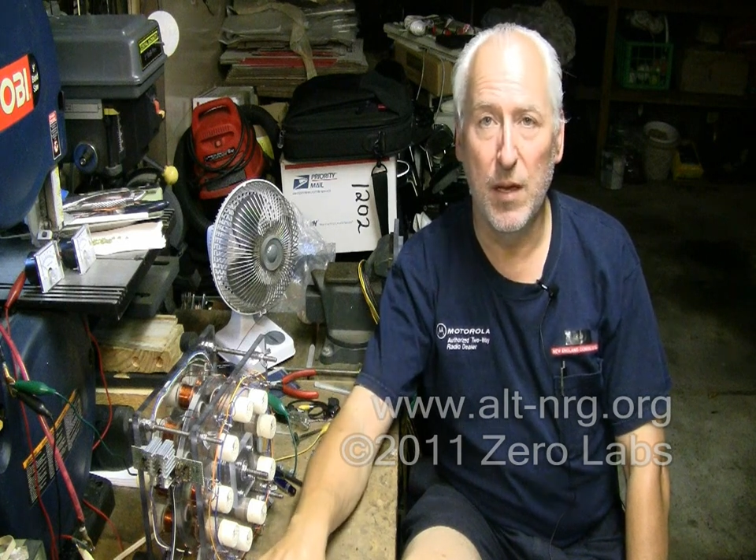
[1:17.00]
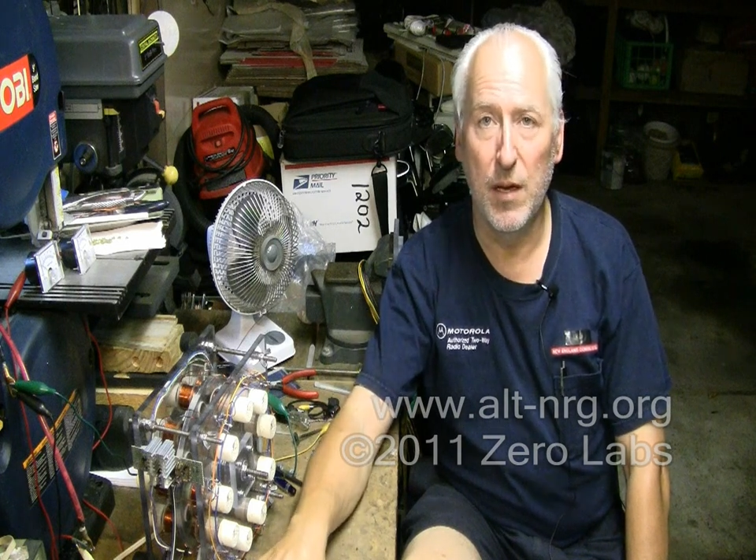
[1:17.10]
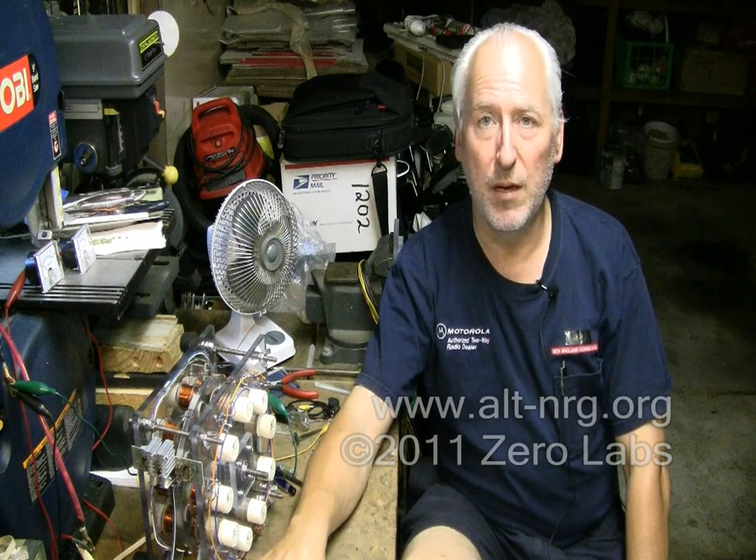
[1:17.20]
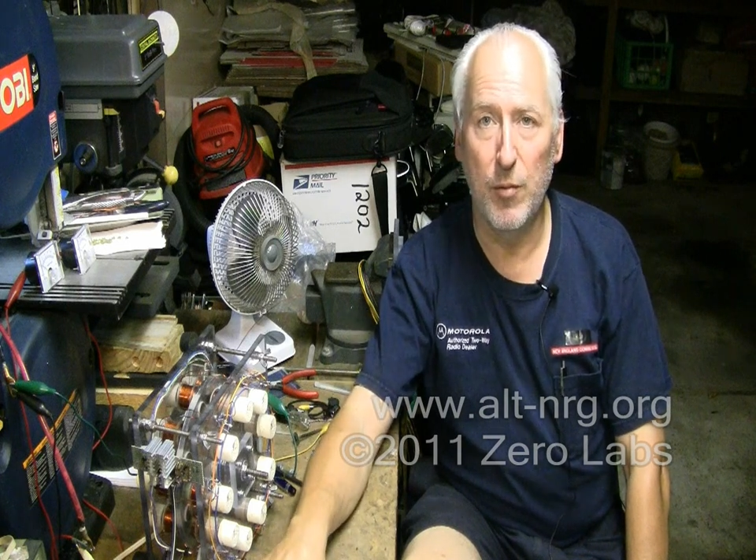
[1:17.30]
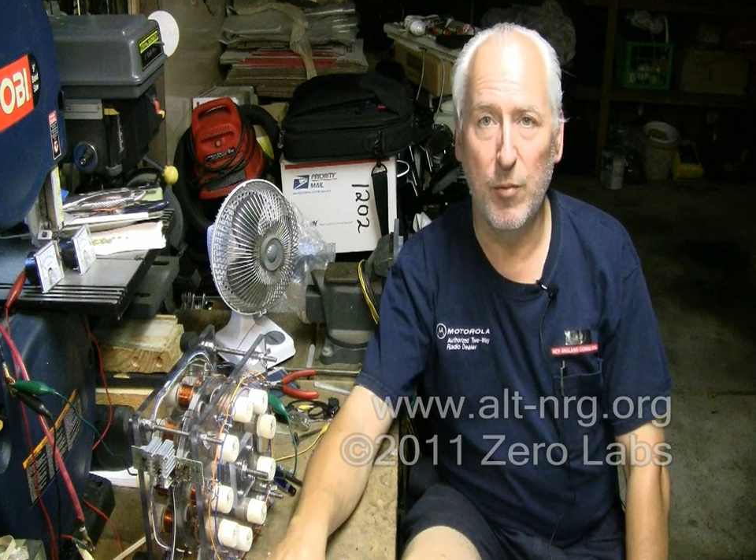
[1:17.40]

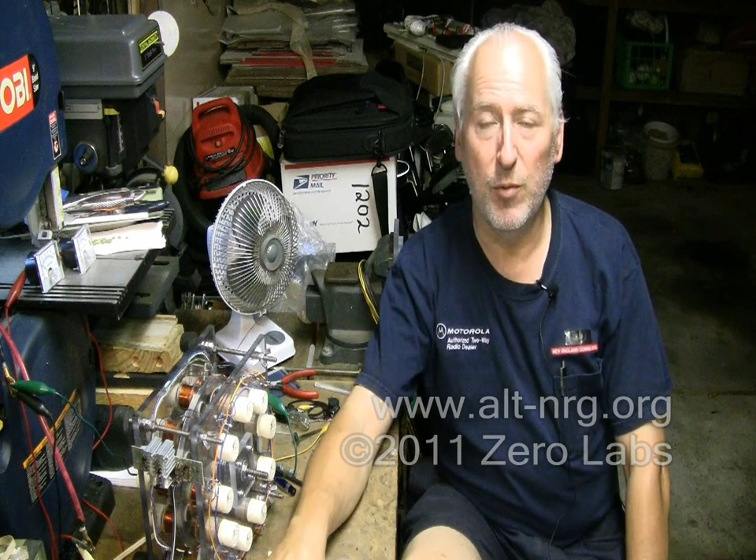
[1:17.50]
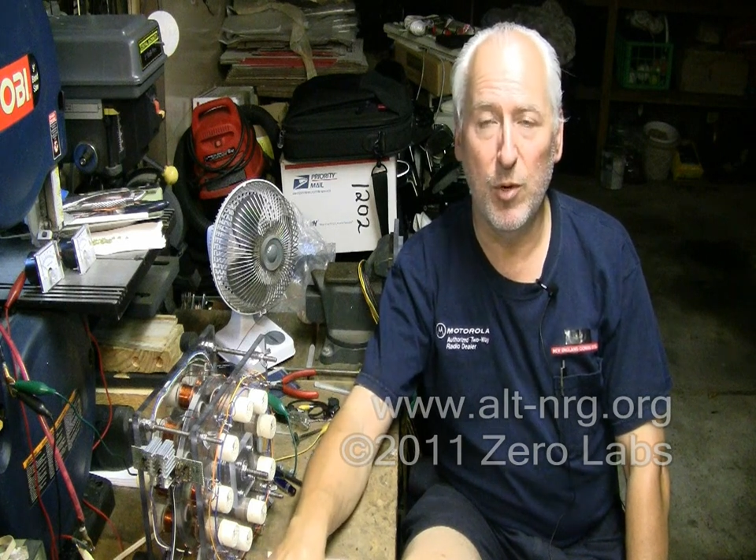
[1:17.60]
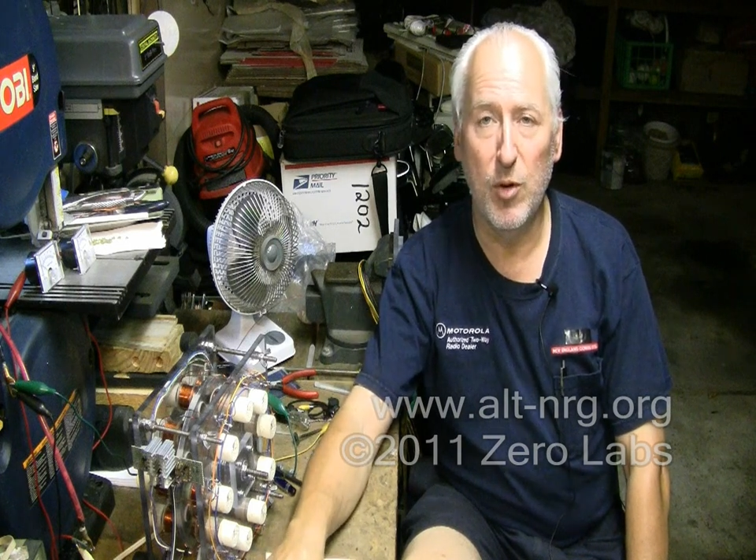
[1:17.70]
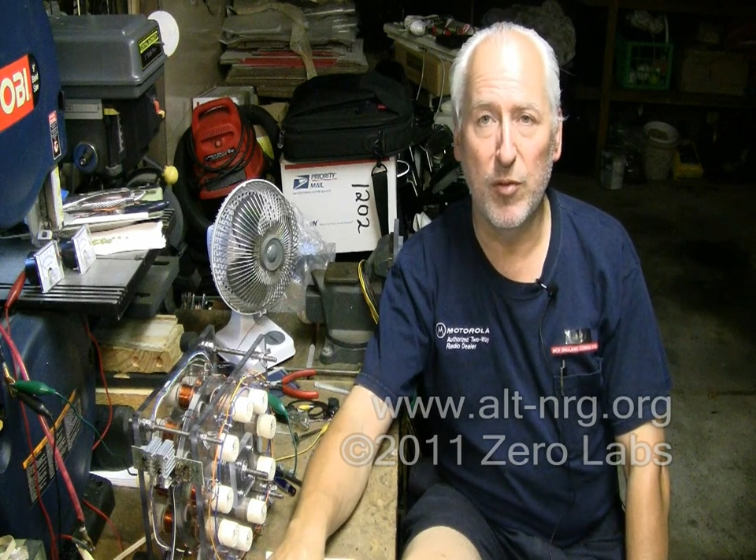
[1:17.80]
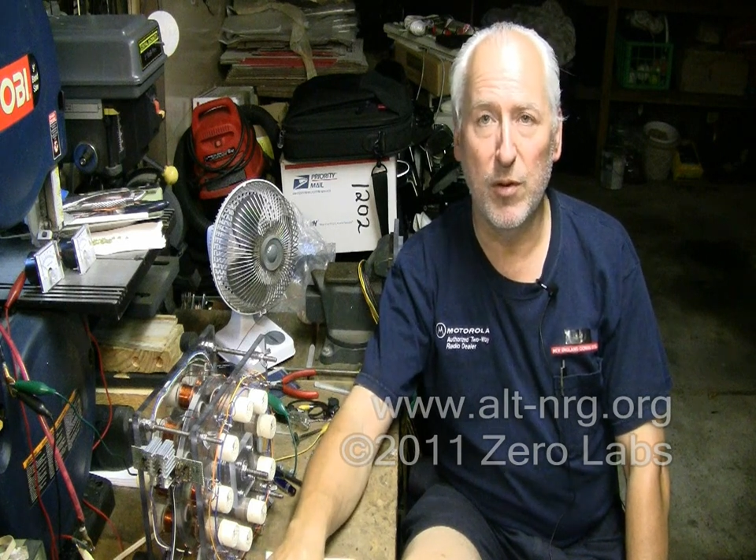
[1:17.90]
Uh,
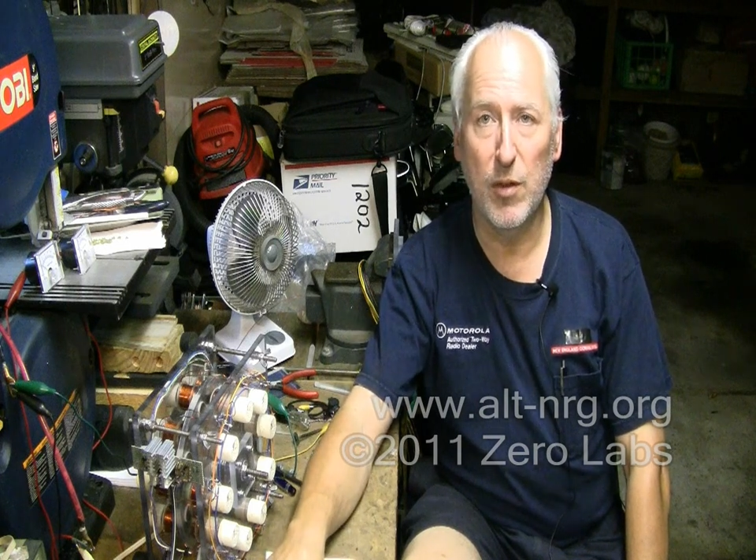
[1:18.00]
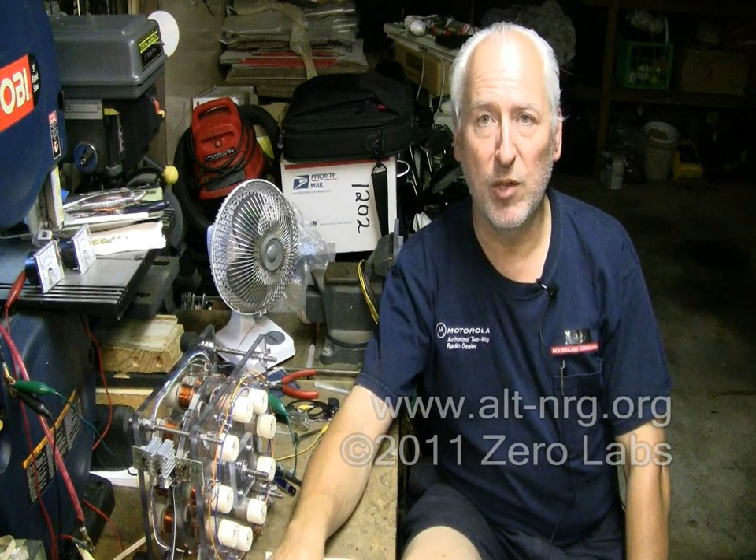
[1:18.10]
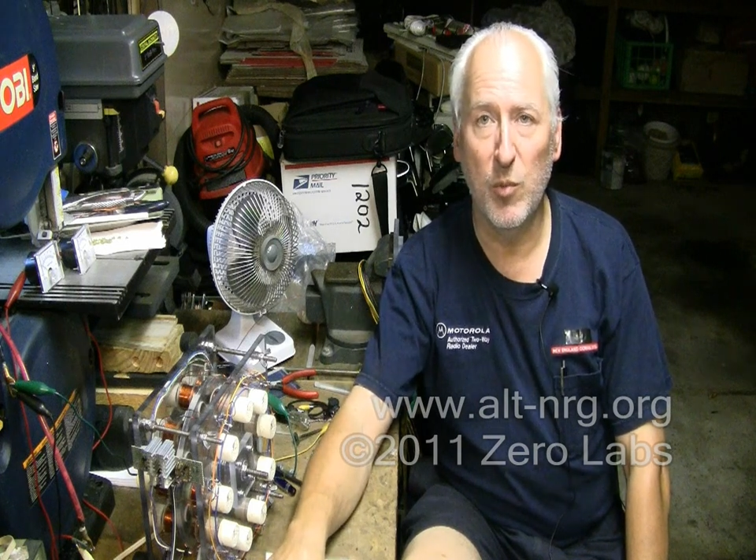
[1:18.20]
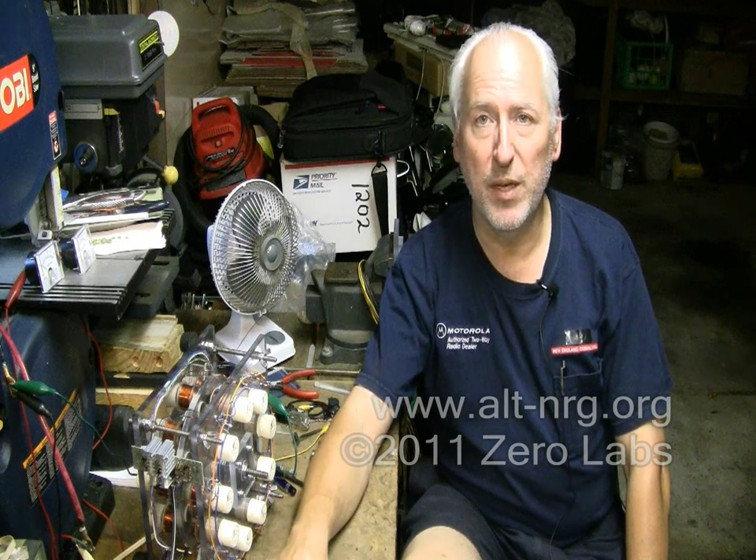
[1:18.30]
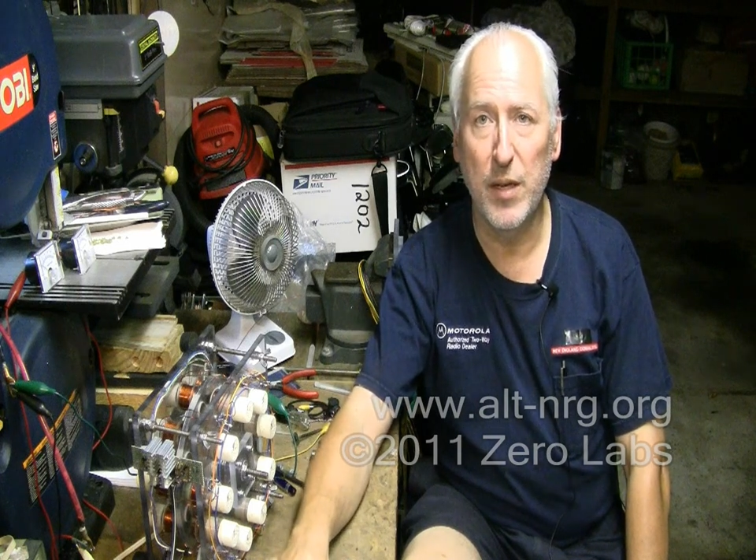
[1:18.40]
we'll go over in a
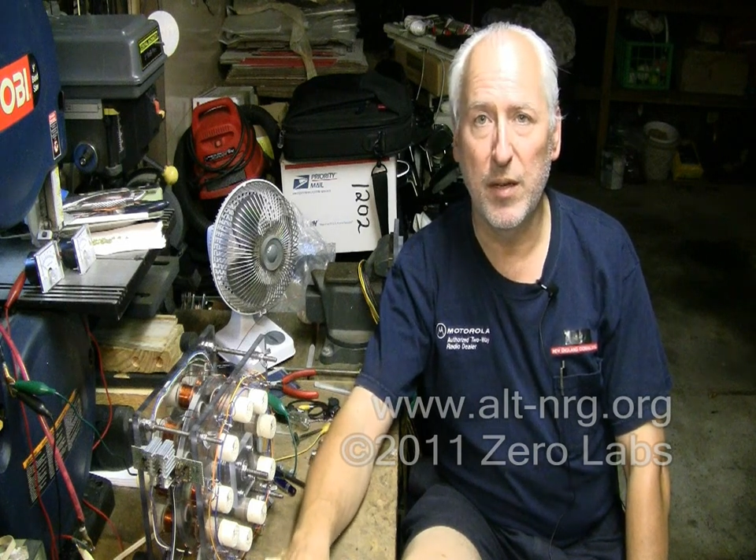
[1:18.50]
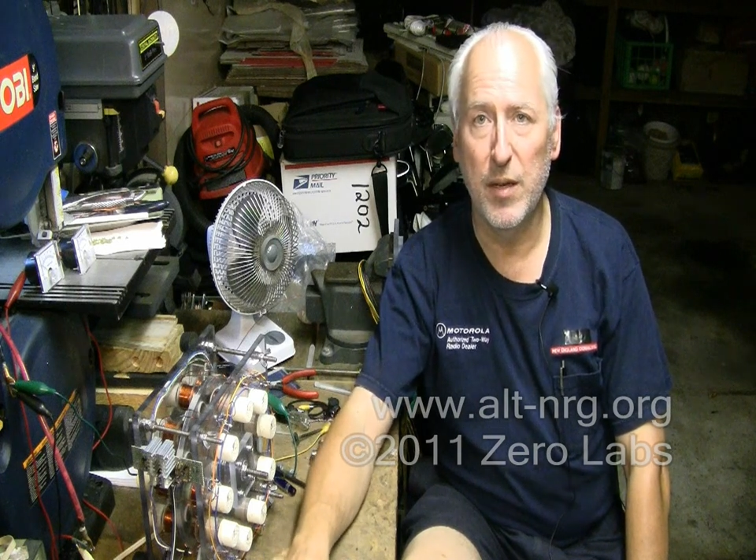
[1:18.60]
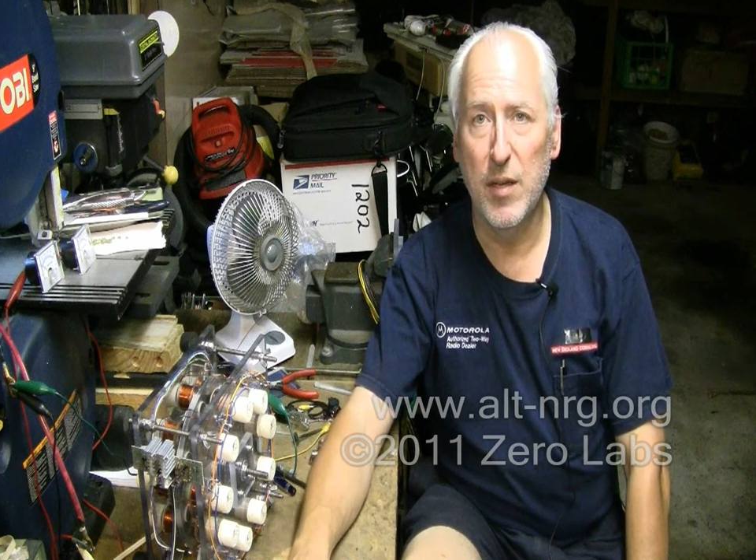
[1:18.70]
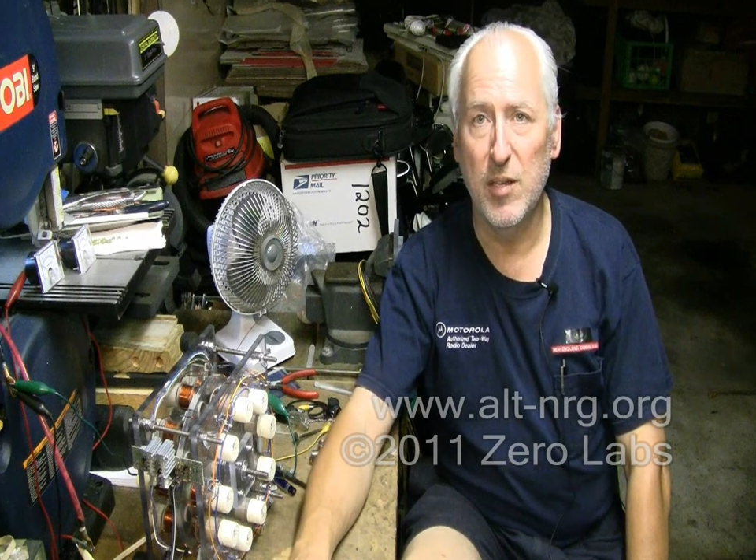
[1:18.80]
little bit